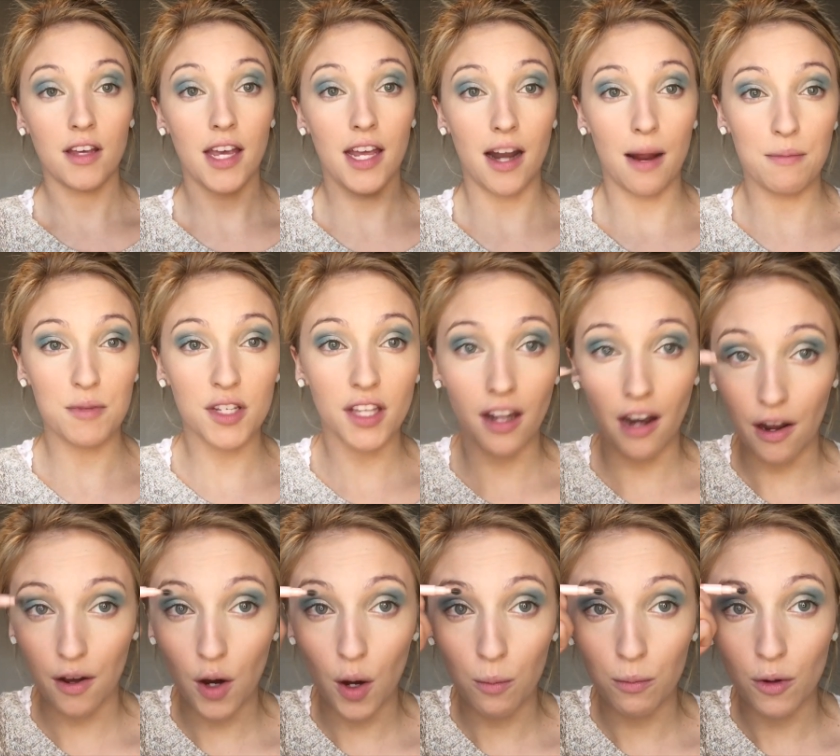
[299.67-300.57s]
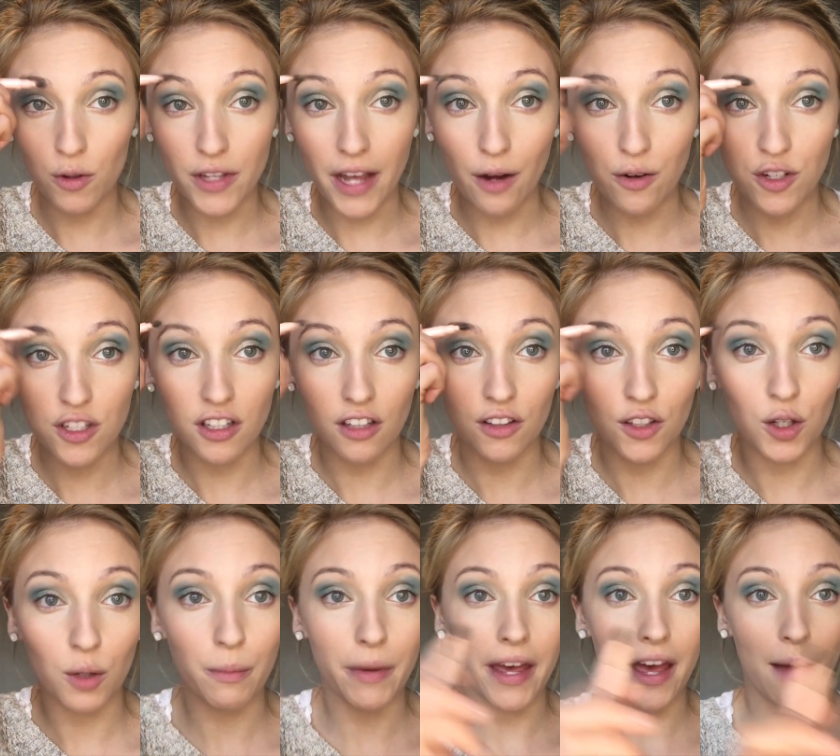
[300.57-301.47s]
And I'm just going to comb those out just a
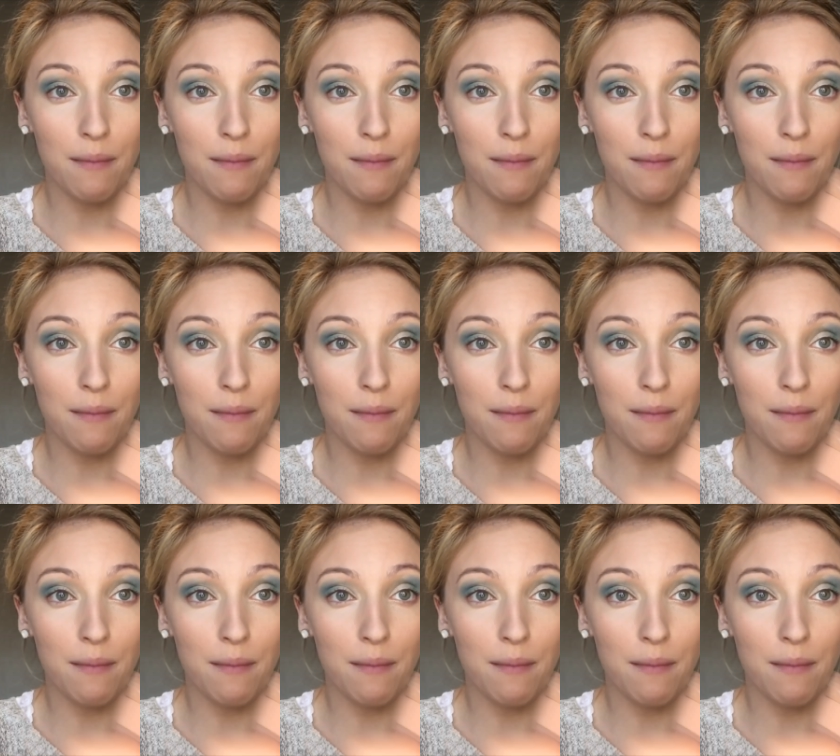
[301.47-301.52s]
little bit.